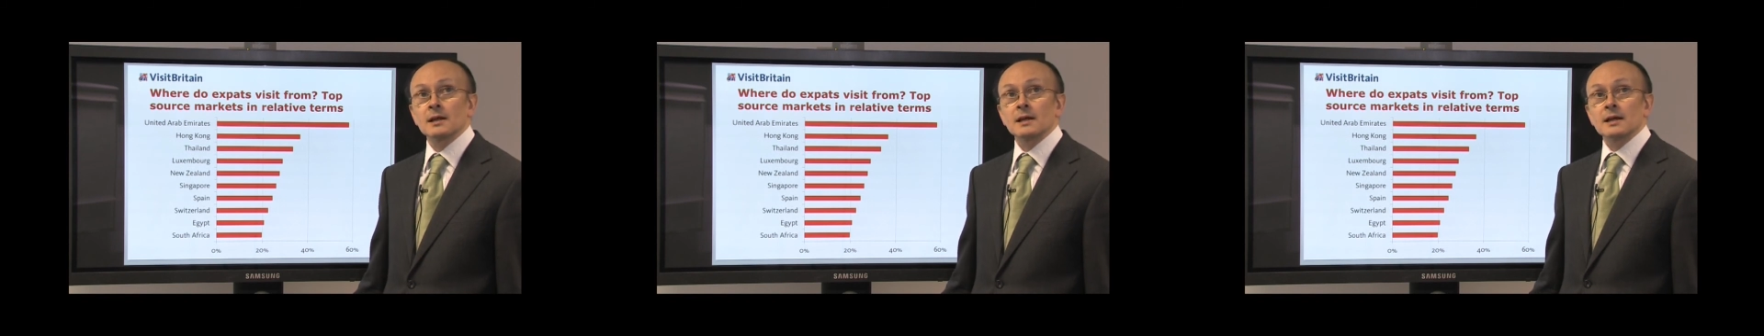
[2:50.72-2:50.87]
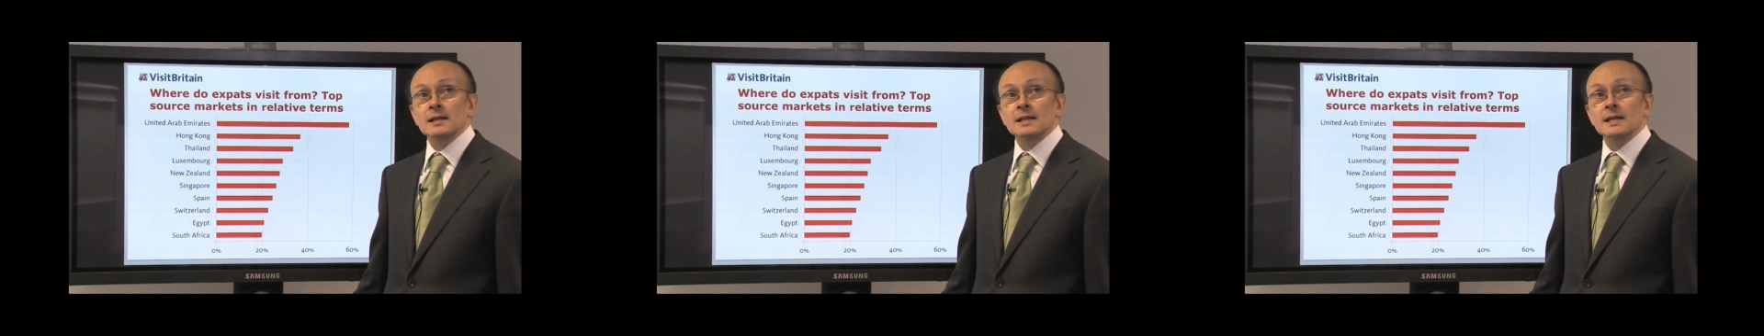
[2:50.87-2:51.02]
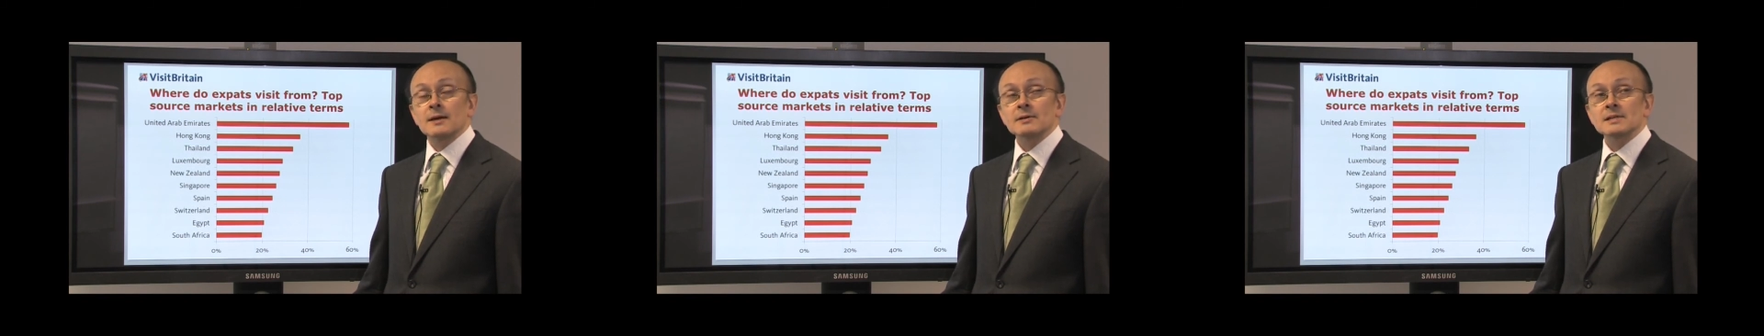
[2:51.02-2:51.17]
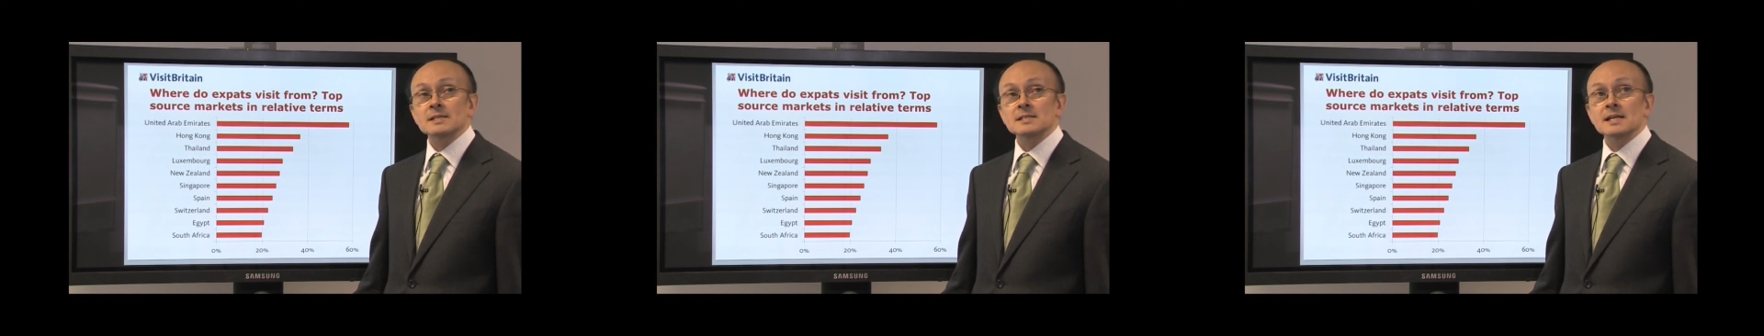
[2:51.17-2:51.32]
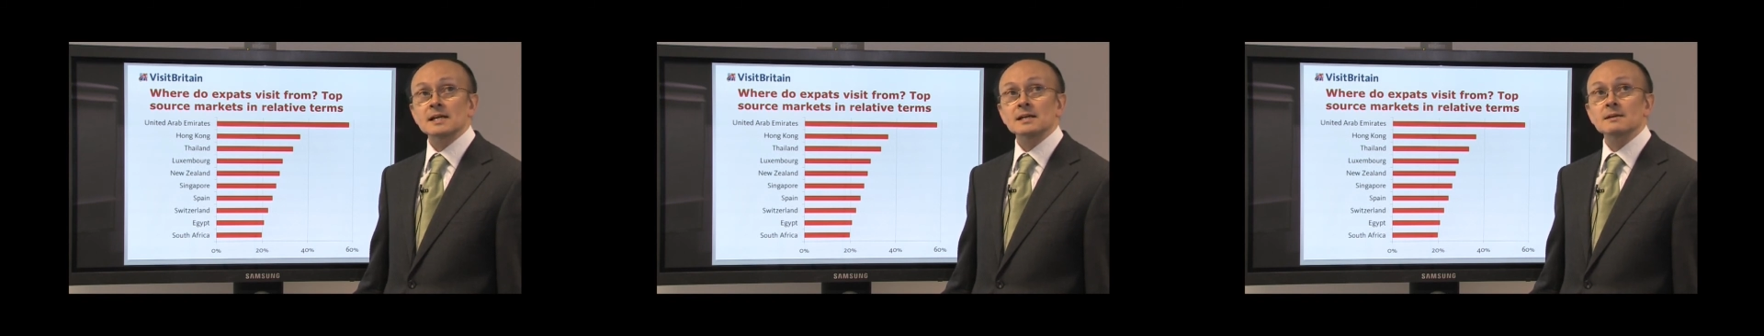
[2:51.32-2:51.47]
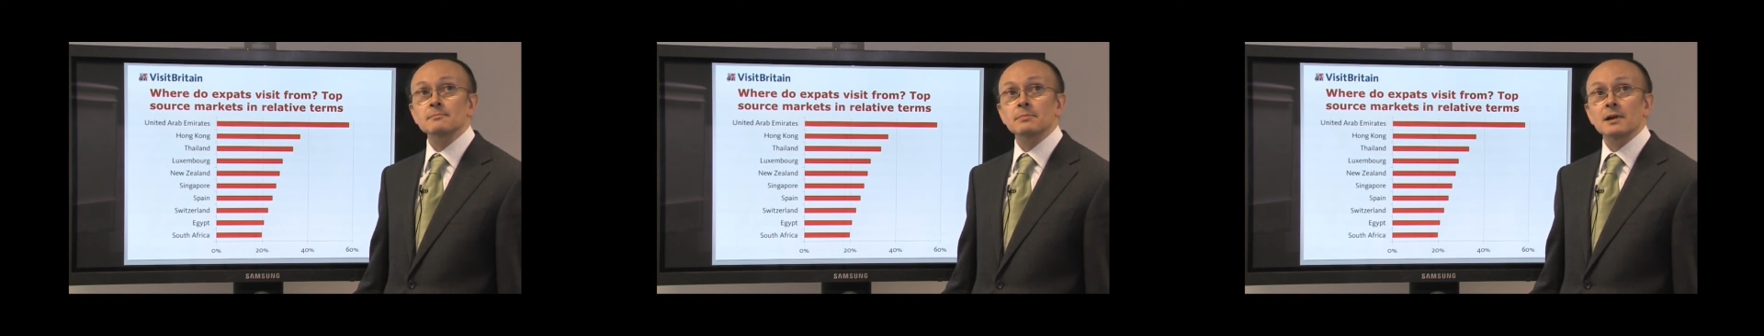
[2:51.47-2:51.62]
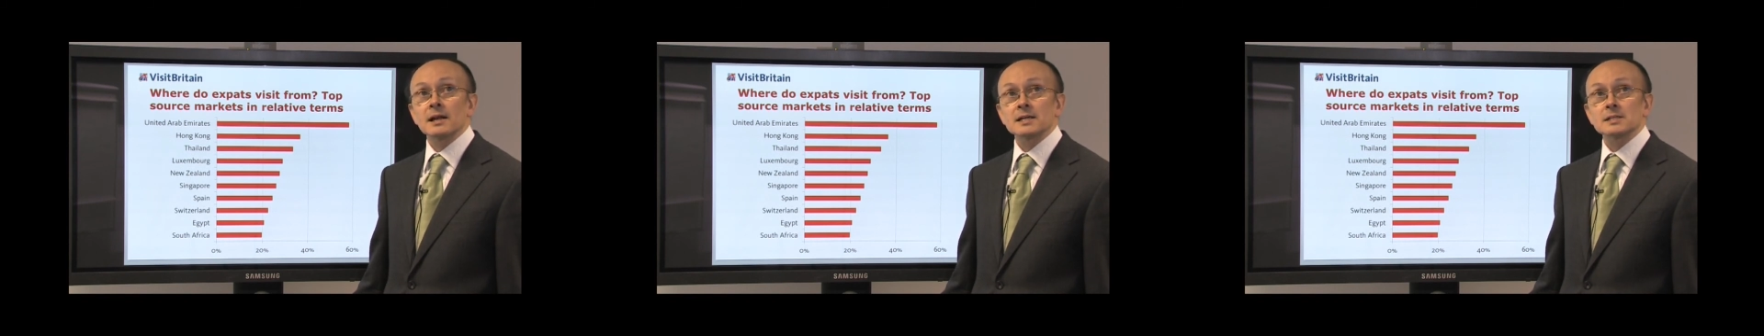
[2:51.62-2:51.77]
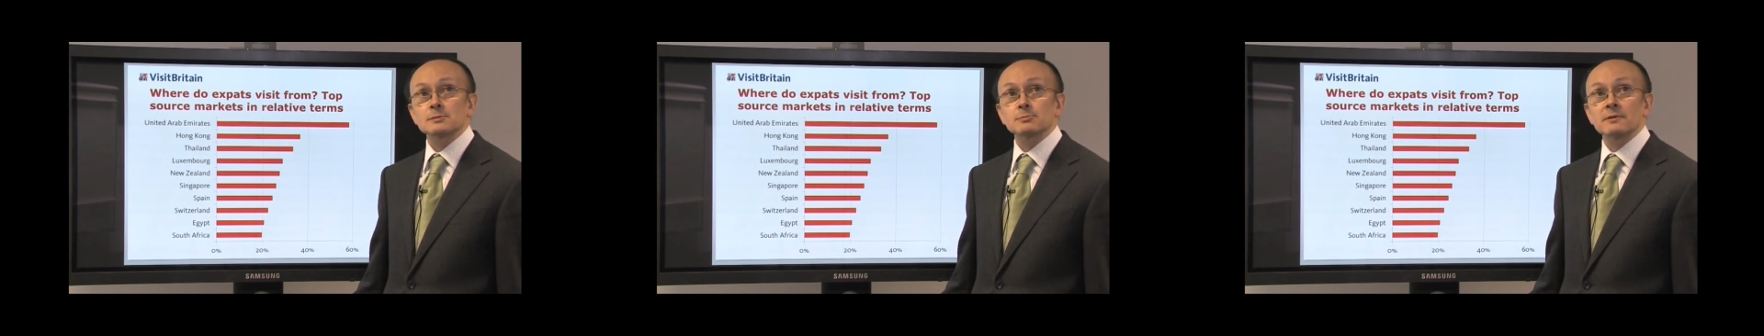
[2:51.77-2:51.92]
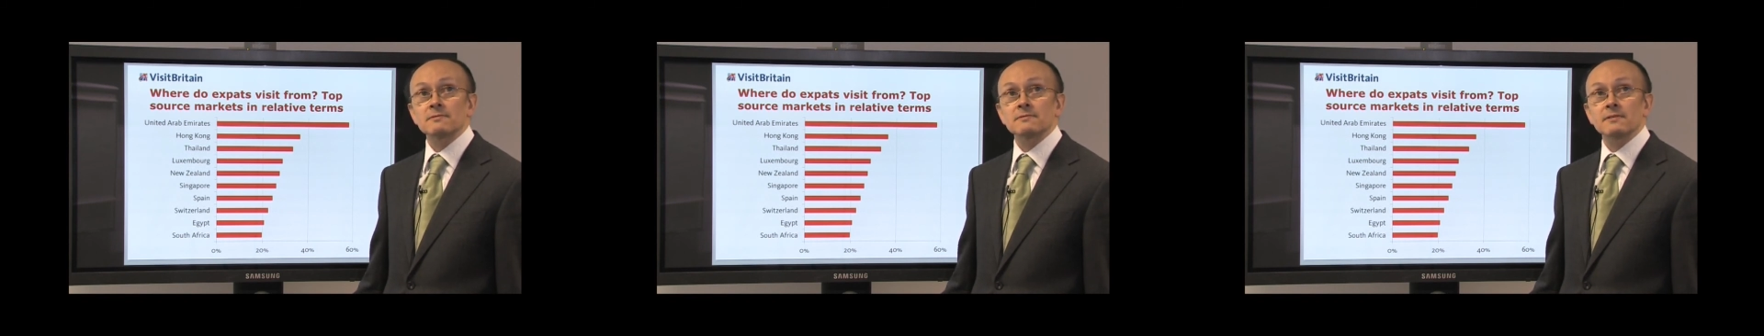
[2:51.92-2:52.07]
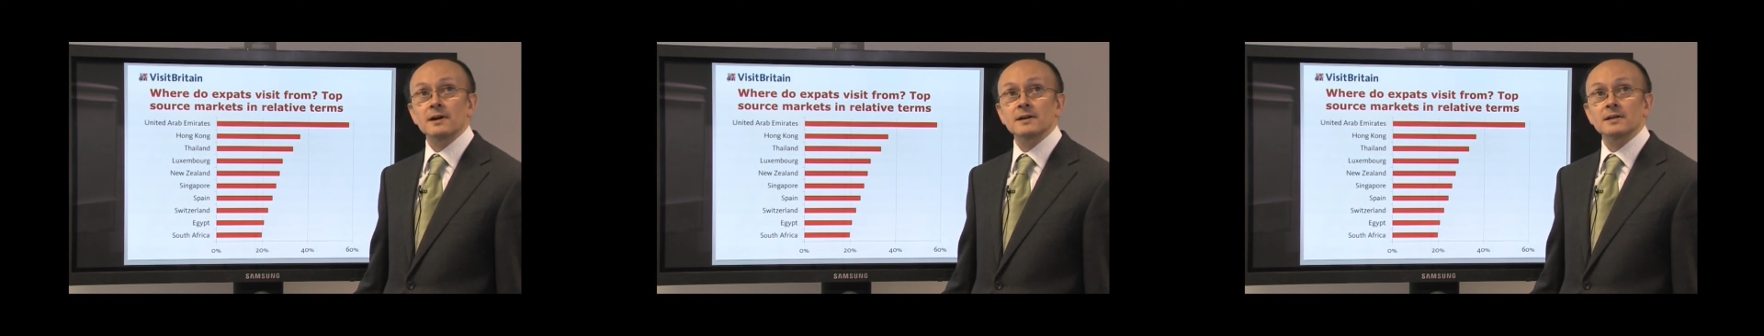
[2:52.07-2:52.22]
Now, in second place, we
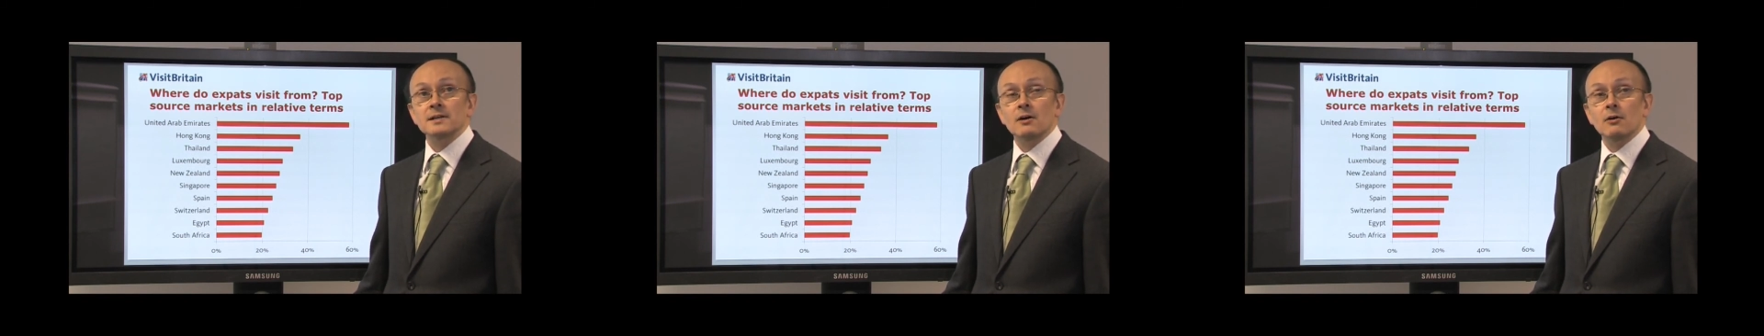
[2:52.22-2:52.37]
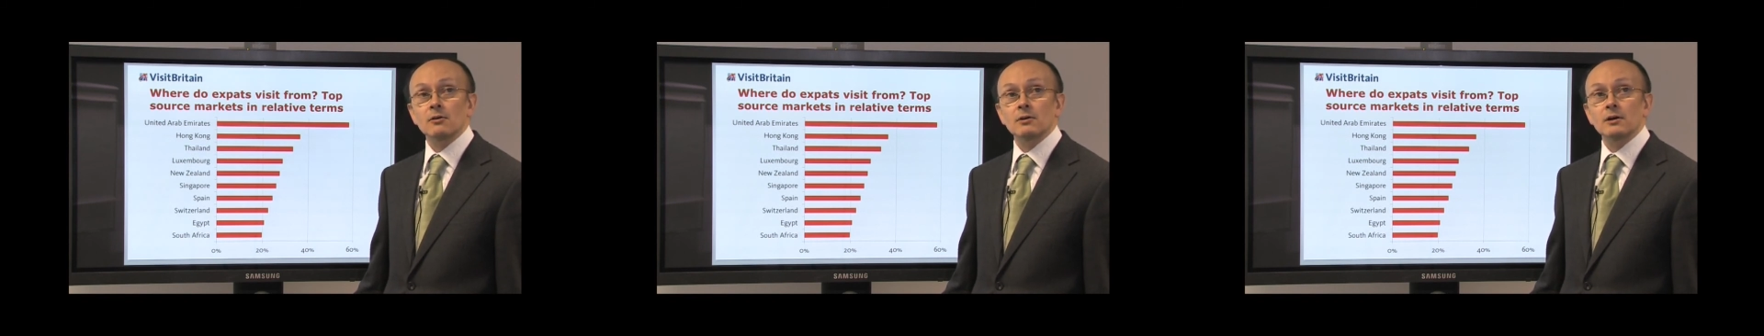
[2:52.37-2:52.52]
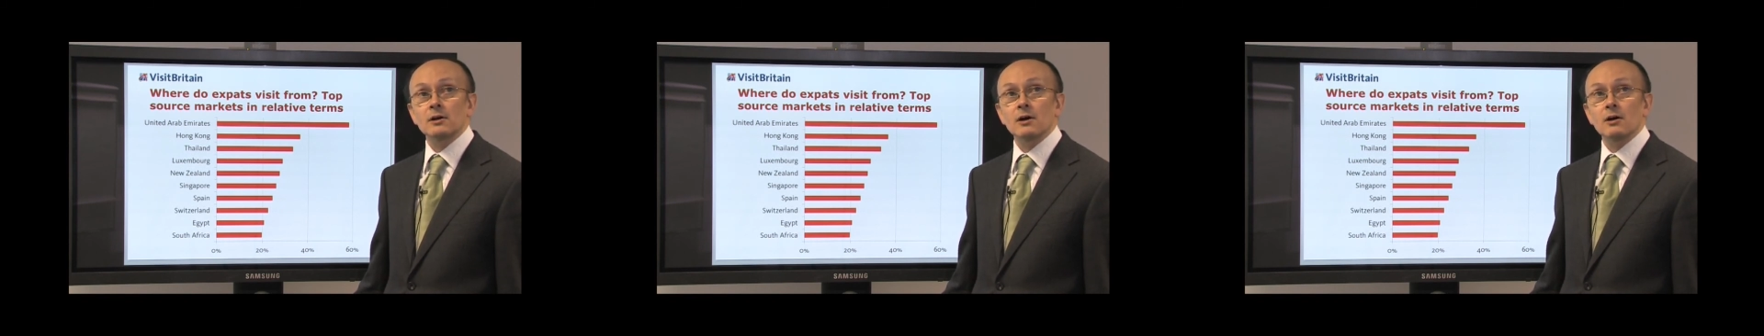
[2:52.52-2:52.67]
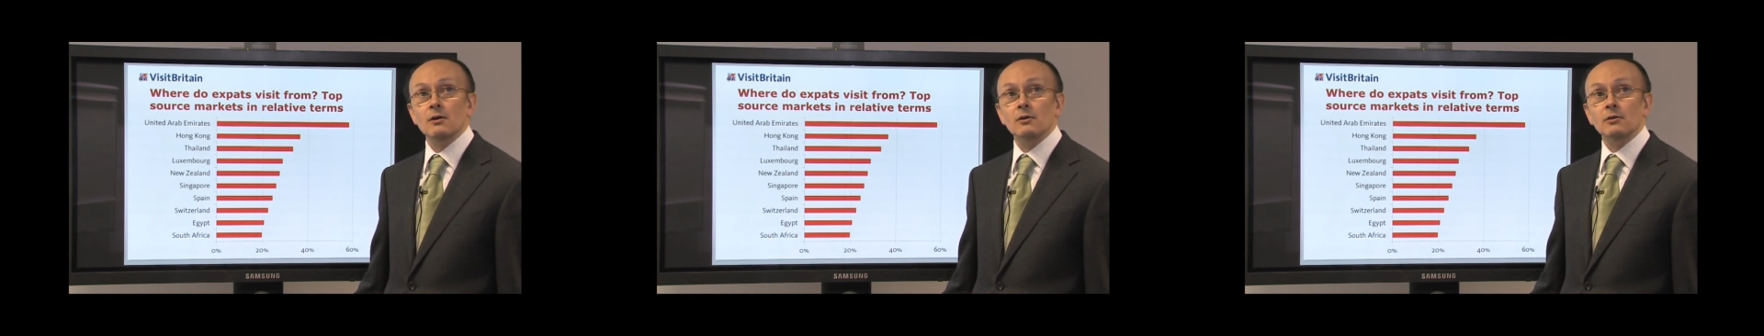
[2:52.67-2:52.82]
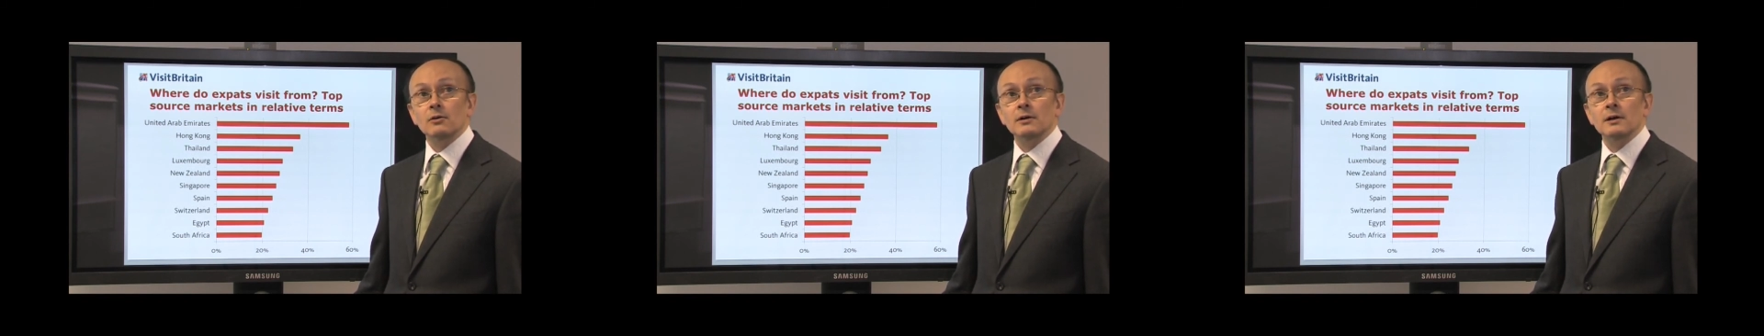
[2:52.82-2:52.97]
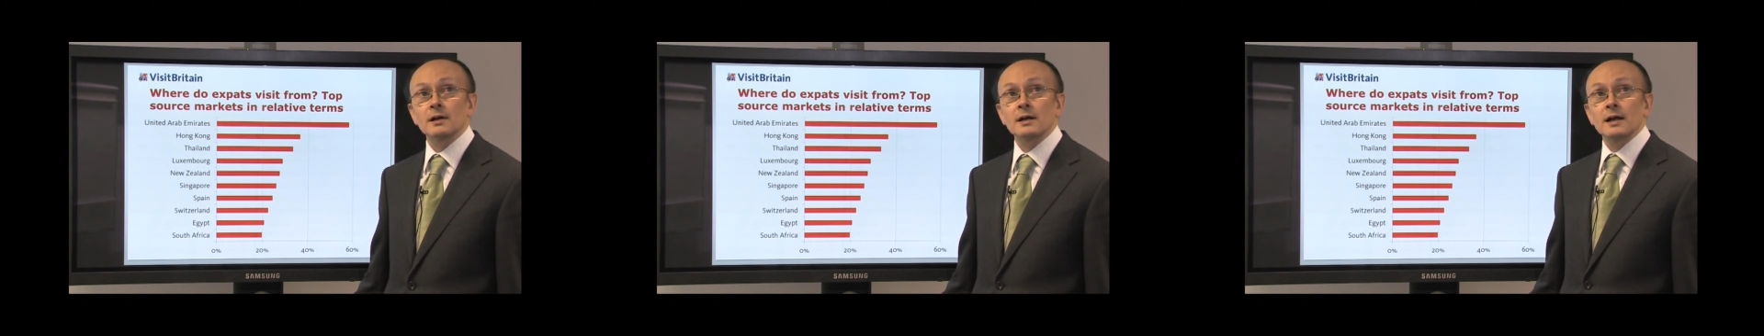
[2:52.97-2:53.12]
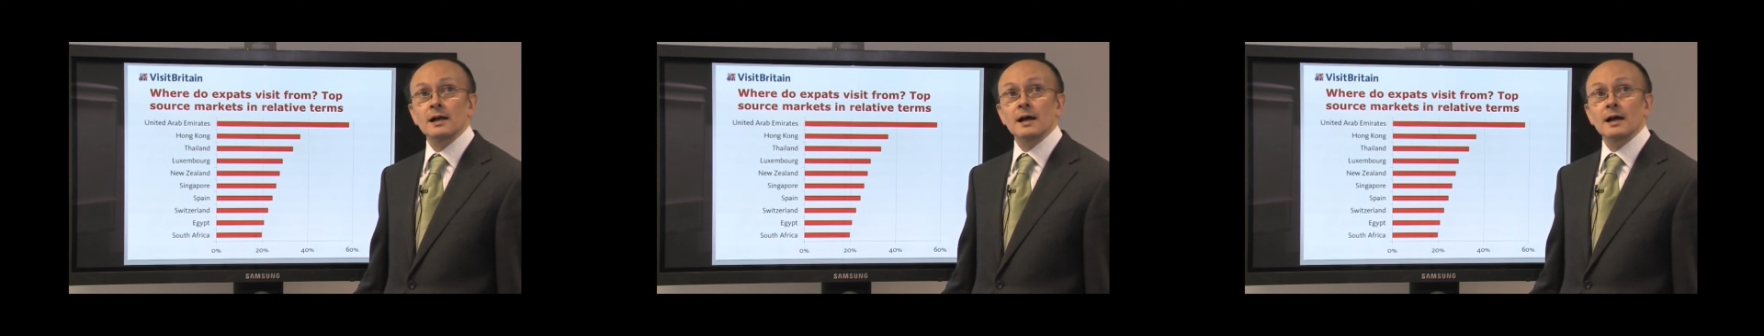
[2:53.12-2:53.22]
find Hong Kong,